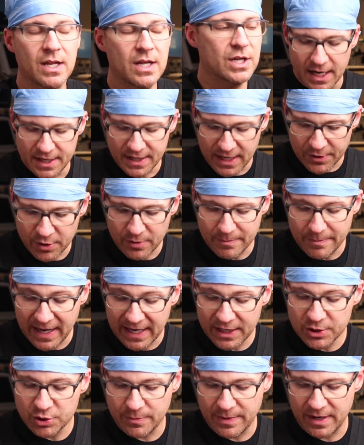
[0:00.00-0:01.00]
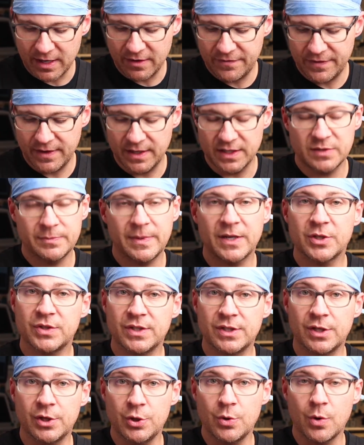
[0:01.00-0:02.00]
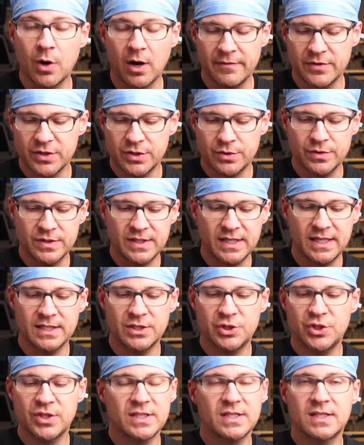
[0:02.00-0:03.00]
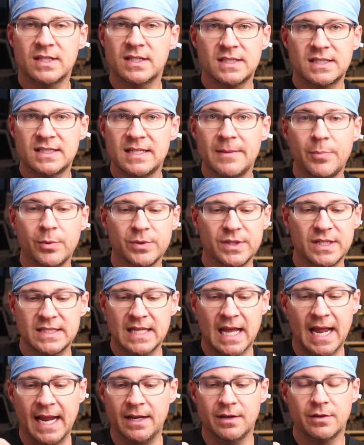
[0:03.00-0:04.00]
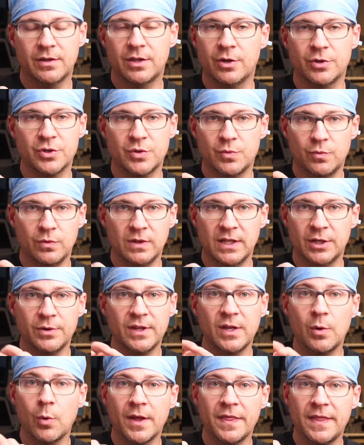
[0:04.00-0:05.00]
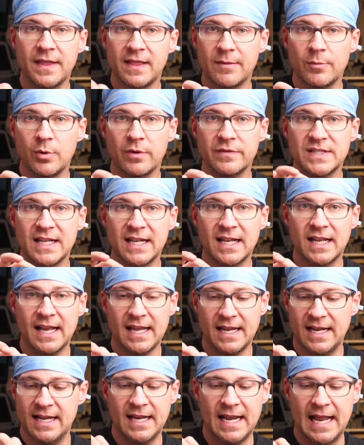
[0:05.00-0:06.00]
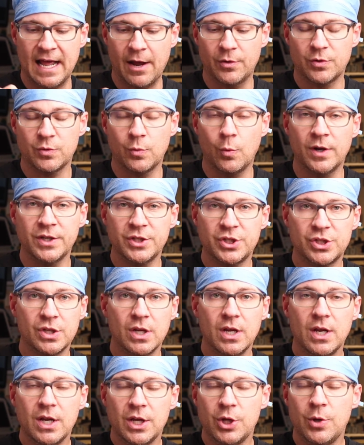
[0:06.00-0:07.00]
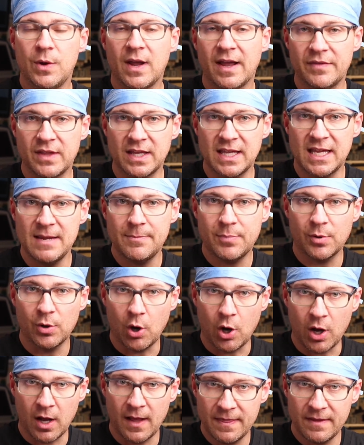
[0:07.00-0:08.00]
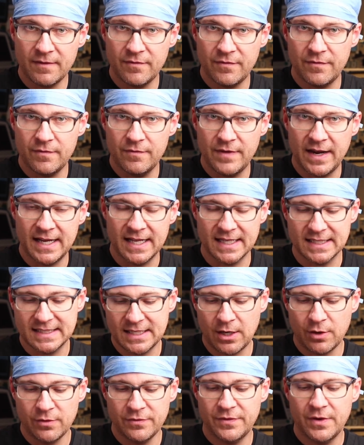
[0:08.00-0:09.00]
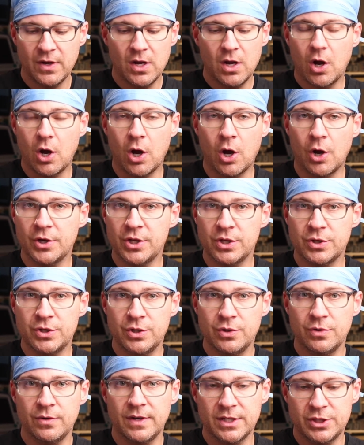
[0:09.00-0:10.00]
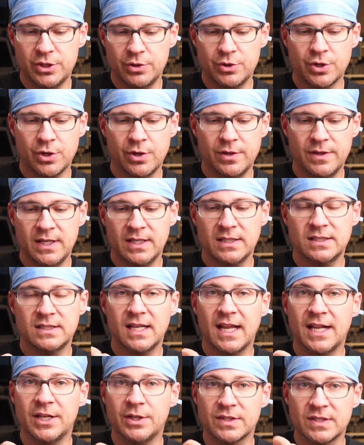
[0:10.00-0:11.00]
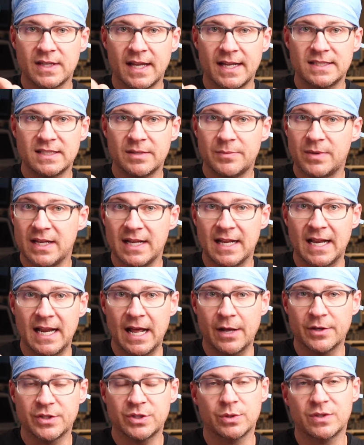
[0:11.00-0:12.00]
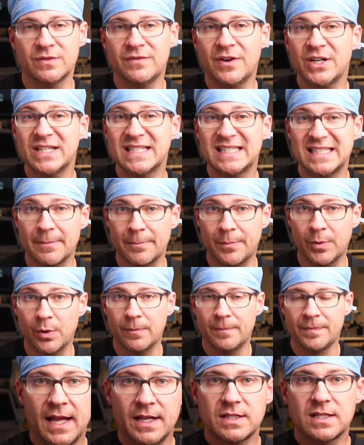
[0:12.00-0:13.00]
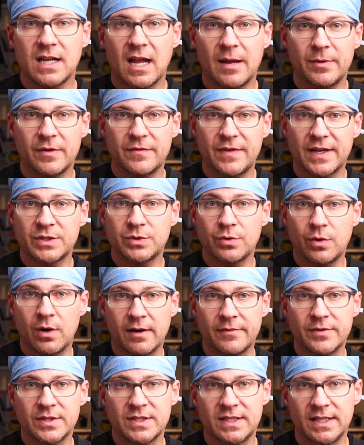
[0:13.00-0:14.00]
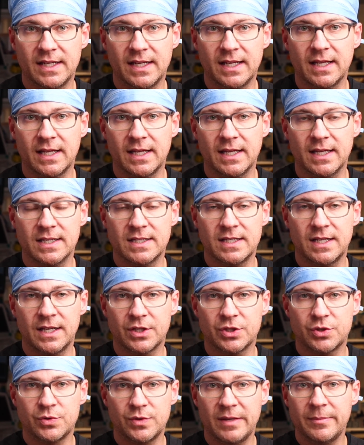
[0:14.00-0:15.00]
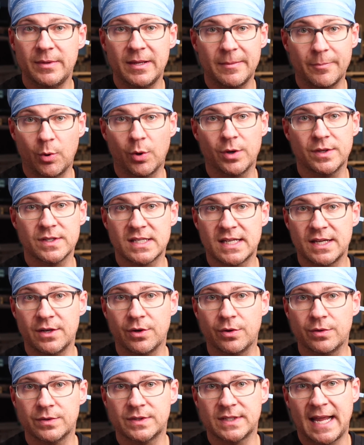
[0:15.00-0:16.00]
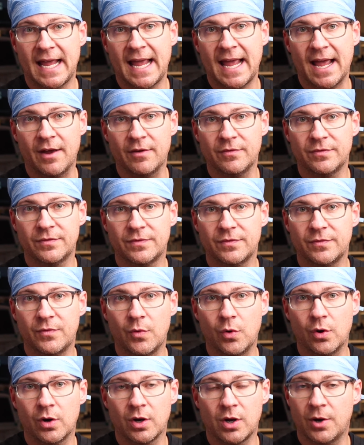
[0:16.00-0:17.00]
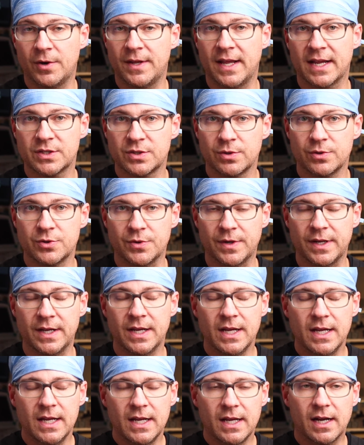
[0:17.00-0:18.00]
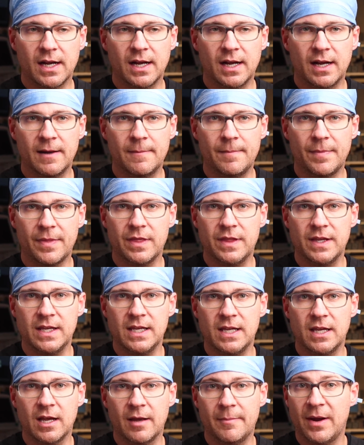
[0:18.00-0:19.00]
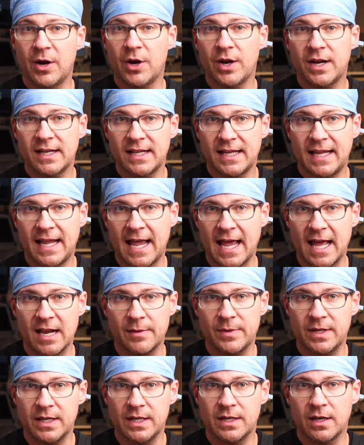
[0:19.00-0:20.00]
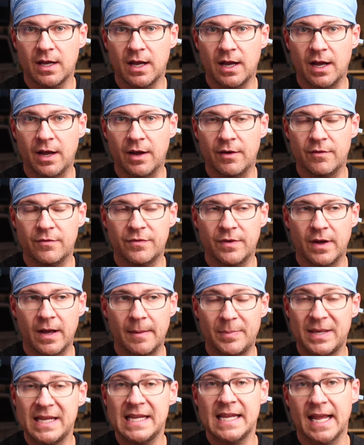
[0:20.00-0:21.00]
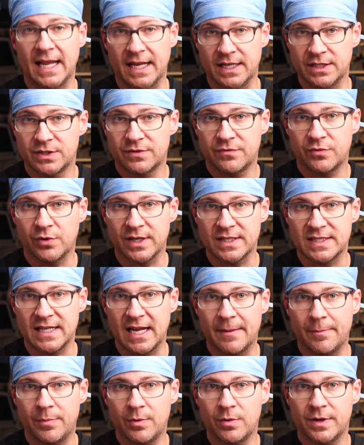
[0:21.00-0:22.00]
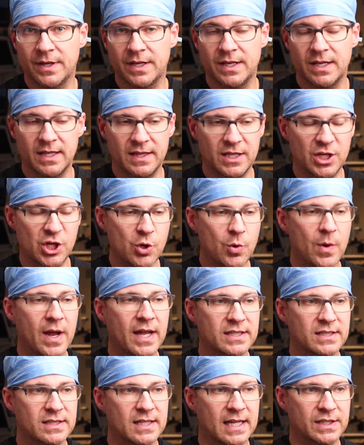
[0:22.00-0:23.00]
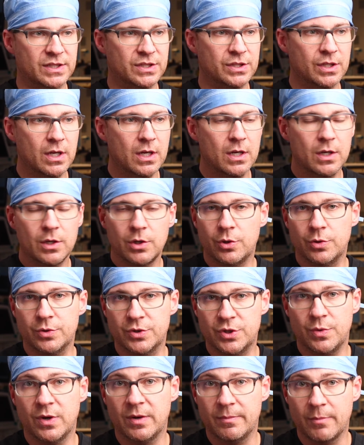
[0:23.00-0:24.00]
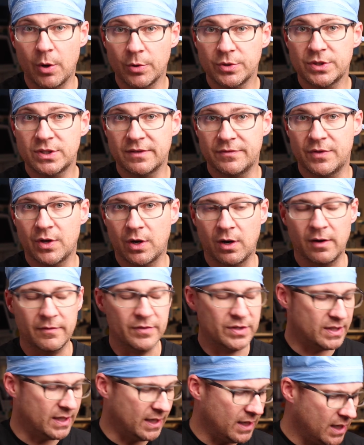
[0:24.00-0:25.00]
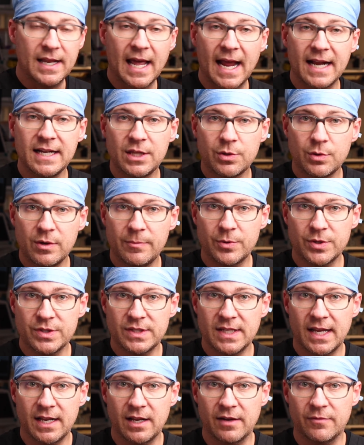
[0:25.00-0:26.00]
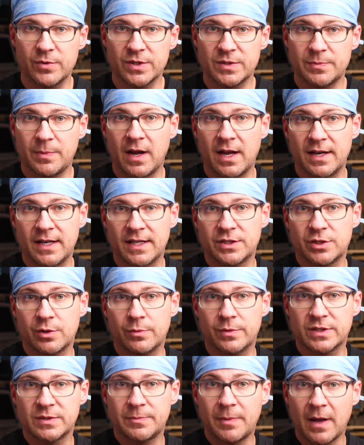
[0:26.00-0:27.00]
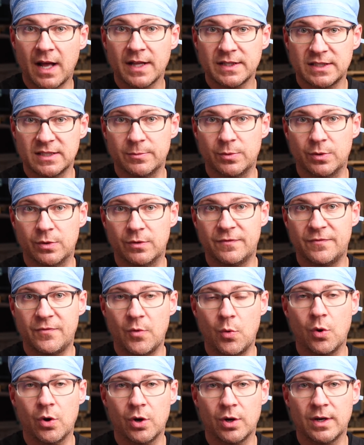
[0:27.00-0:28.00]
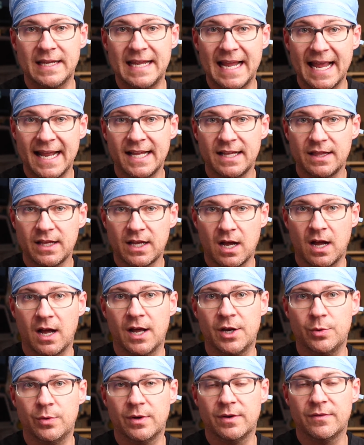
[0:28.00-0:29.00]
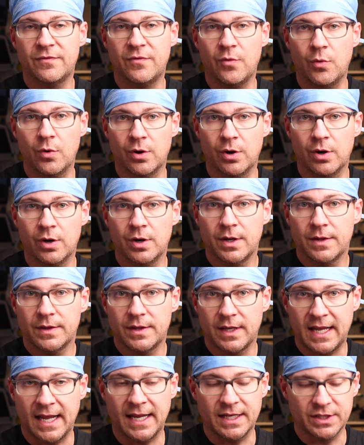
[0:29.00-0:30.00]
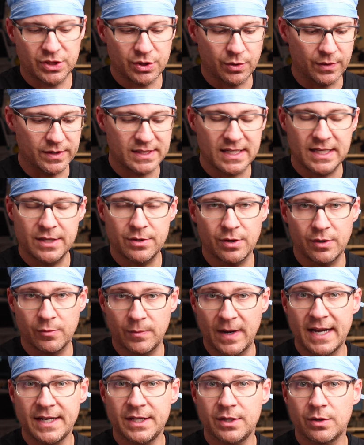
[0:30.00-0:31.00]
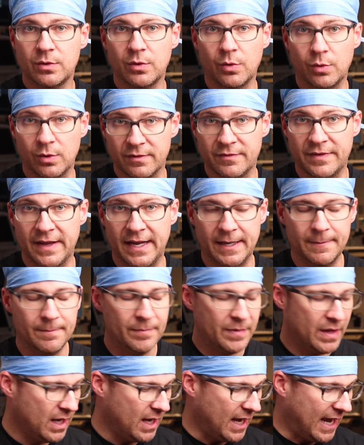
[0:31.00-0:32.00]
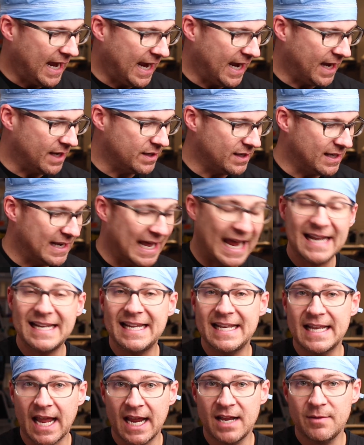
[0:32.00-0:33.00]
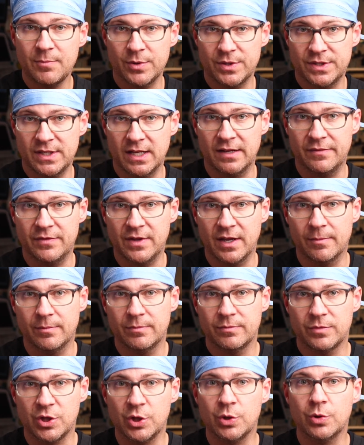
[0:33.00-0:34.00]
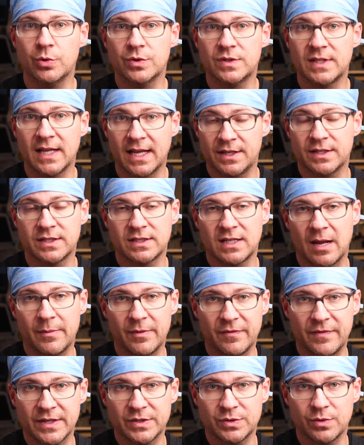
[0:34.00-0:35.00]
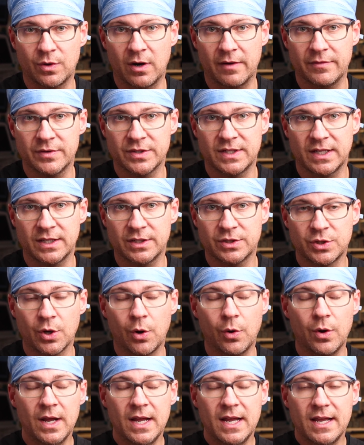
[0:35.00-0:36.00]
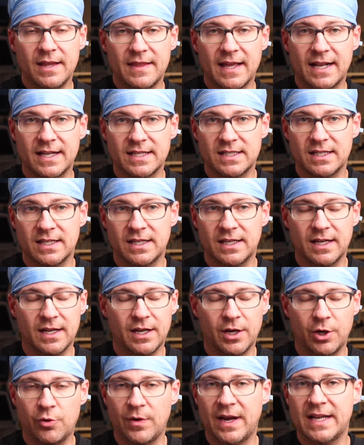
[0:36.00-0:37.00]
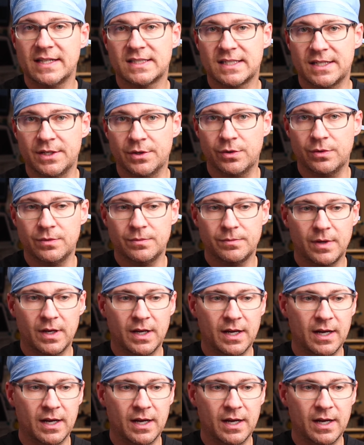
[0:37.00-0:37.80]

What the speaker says: Another major benefit, especially to new harvesters, is just this simple design. There's literally one thing that moves in and out. Once you have the keeper on the vein itself, all you do is you turn this and you slide something in and out. So it's very simple. Endoscopic vessel harvesting is an extremely important skill to have for cardiac surgery. The American Academy of PAs, for example, in the US, that's who's doing most of the harvesting, 93% of respondents are responsible for getting the conduit for the case. So it's either a radial or a vein. And 99% of them use endoscopic vessel harvesting. So that is a great skill.